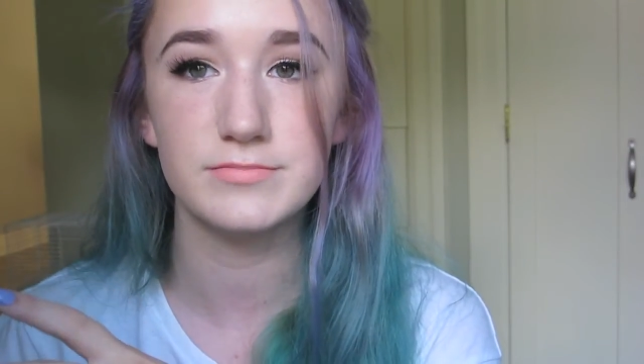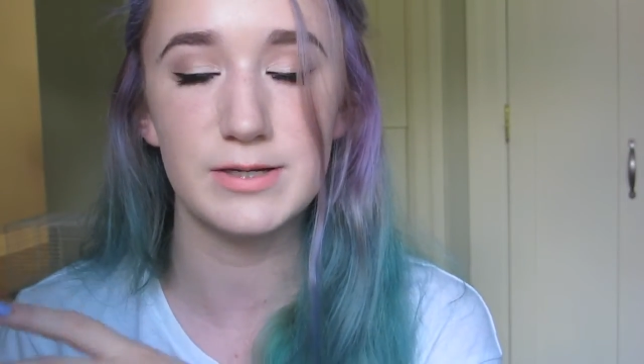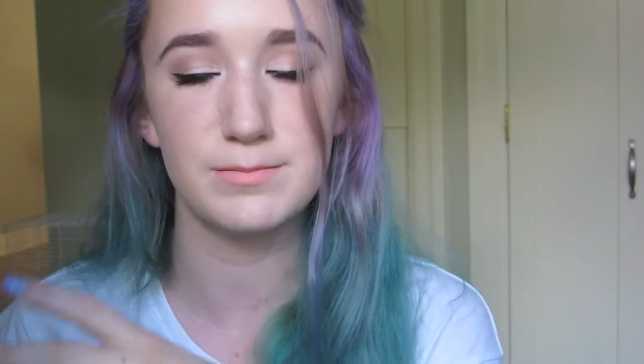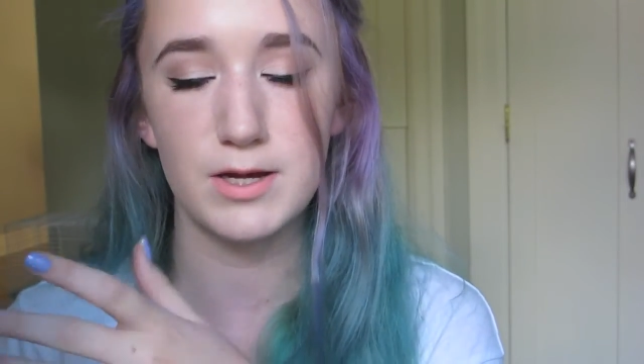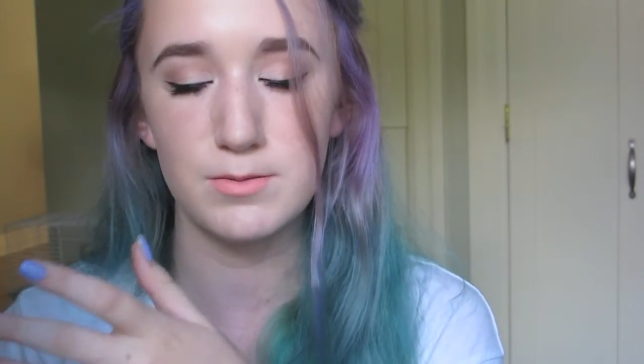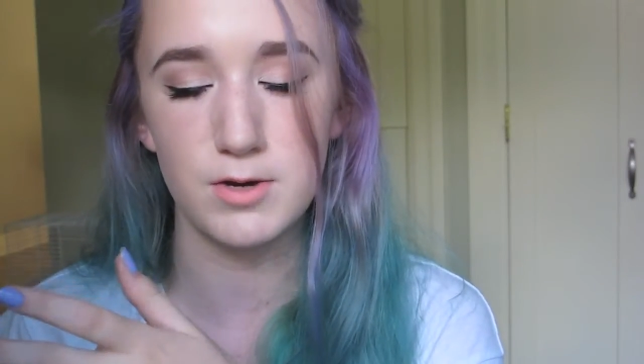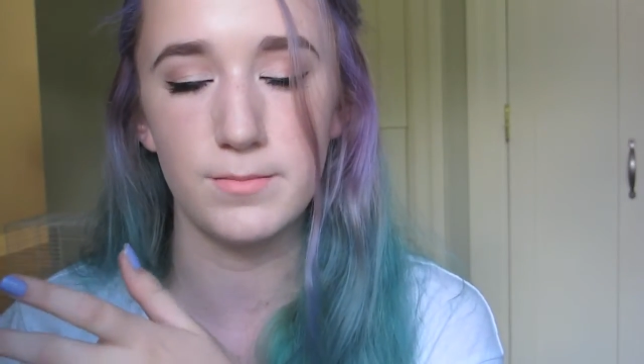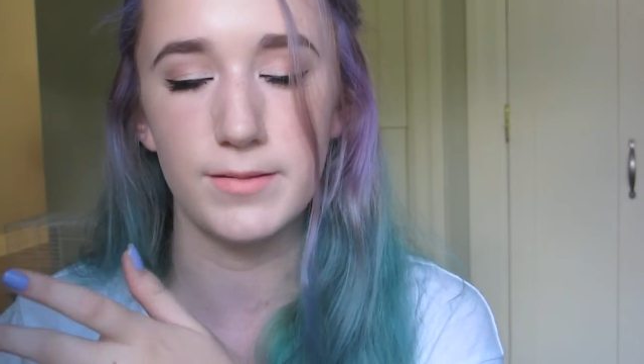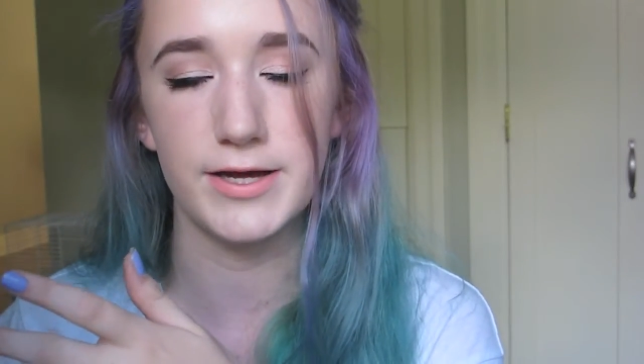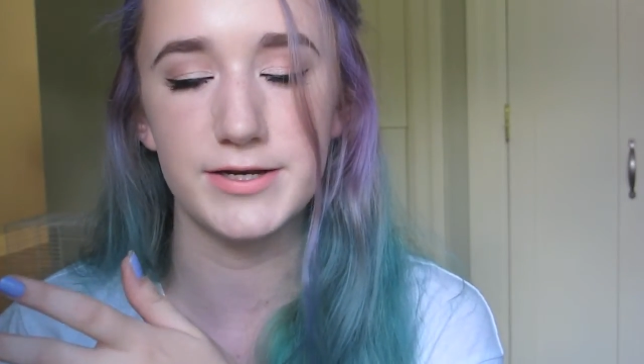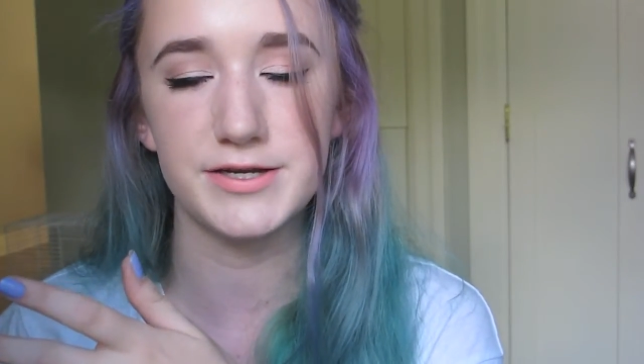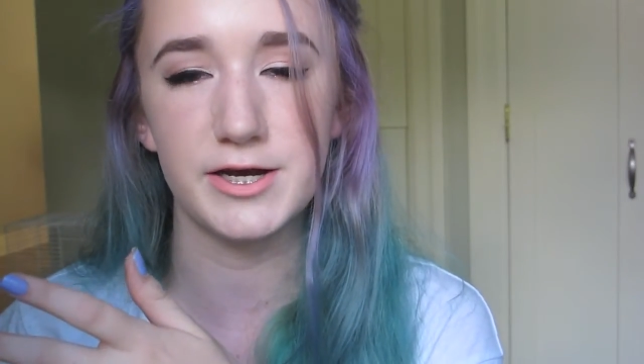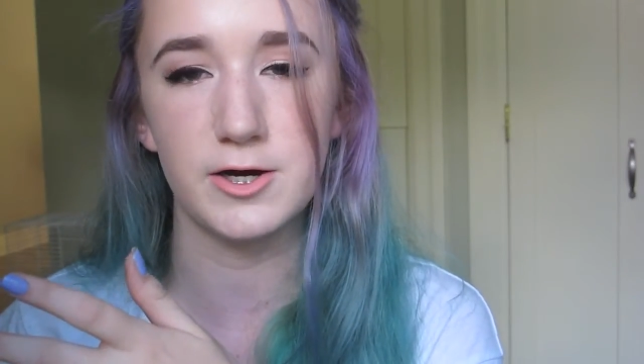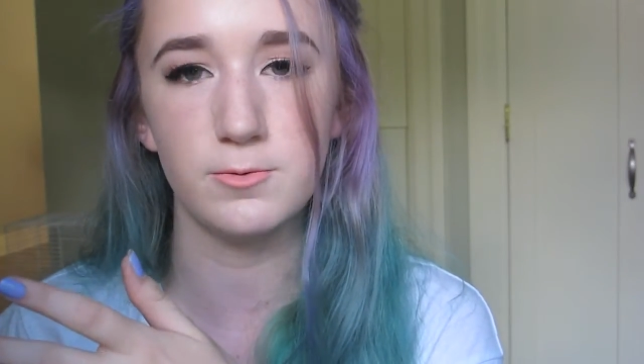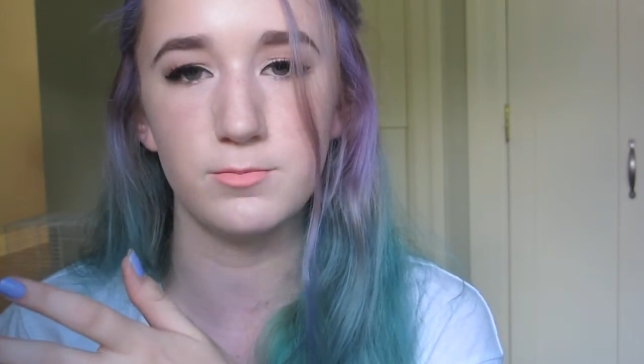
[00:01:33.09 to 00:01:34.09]
And my mom had
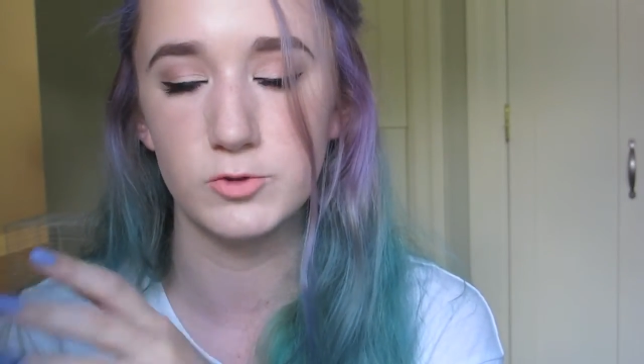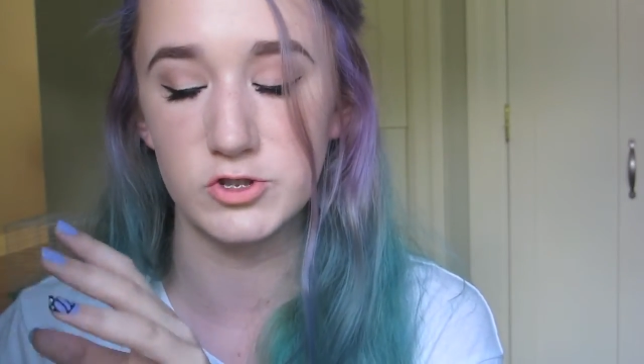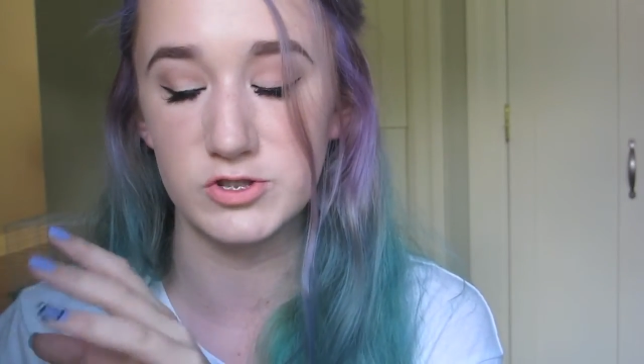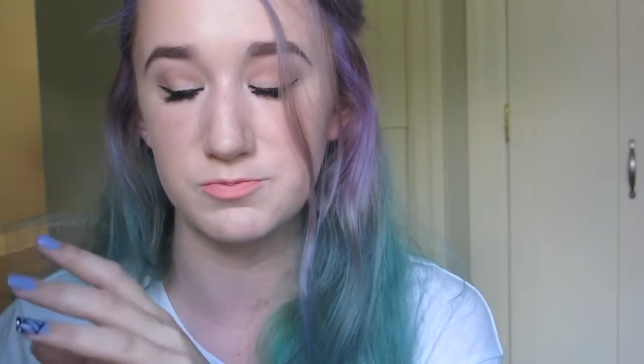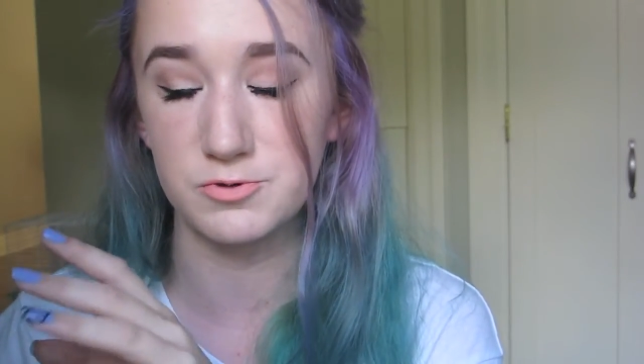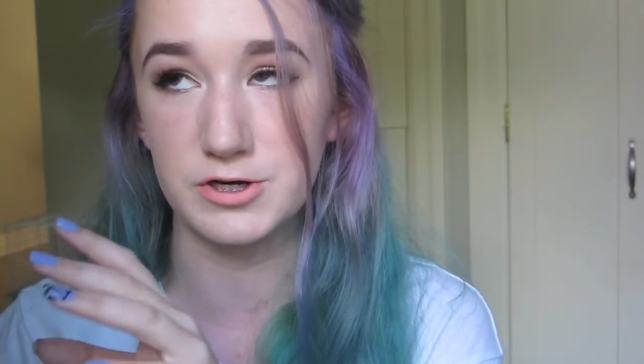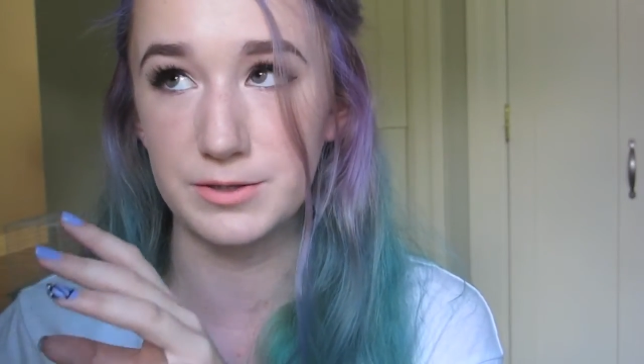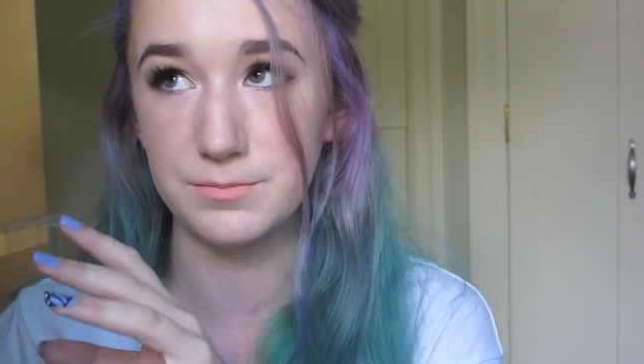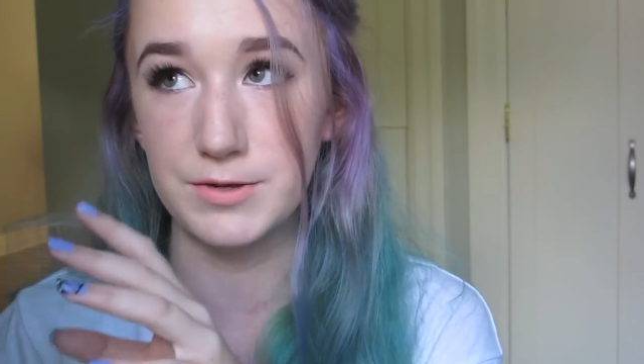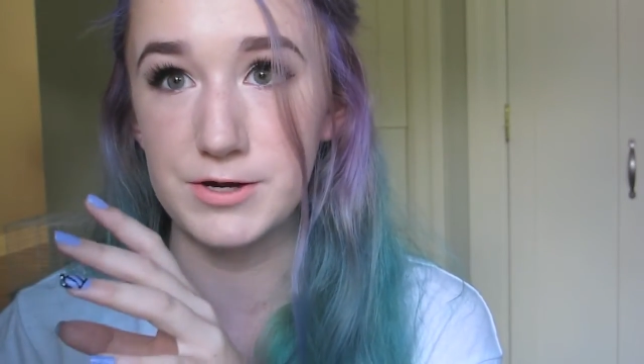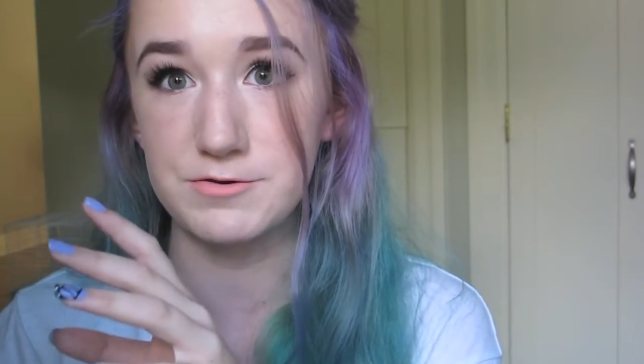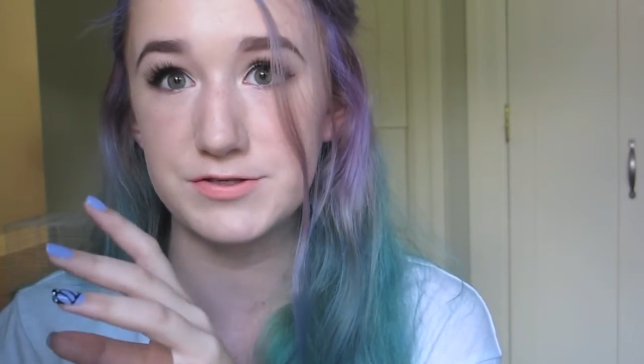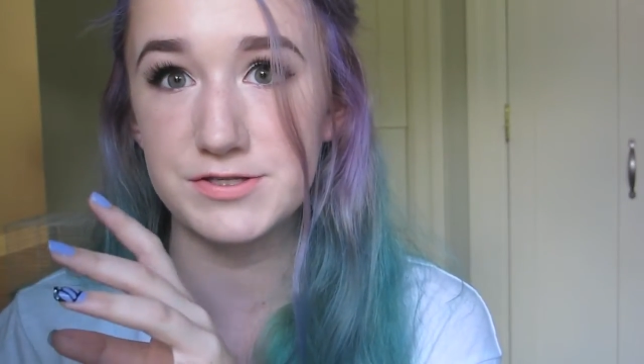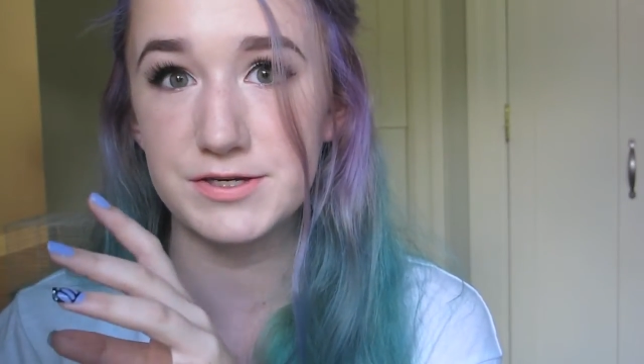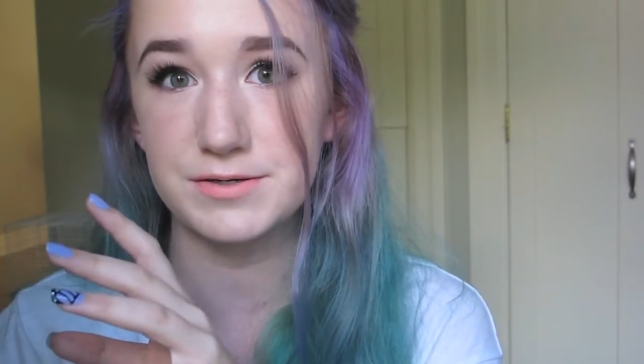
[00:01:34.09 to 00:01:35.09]
to help, which is pretty
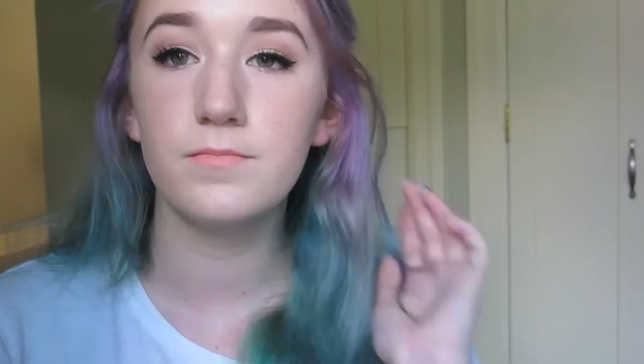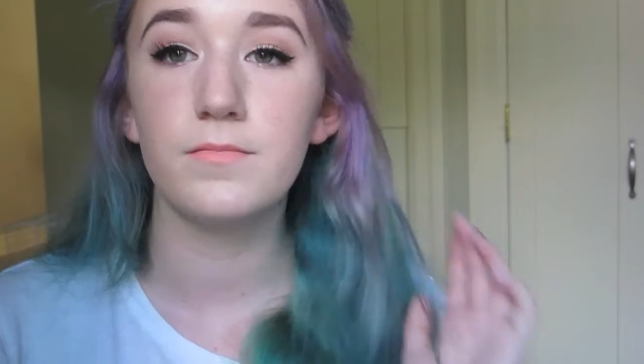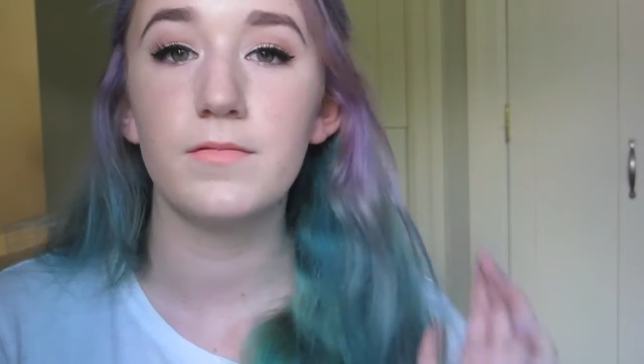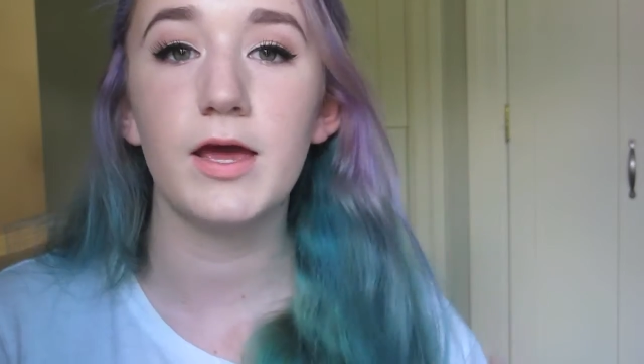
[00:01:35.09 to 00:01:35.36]
embarrassing.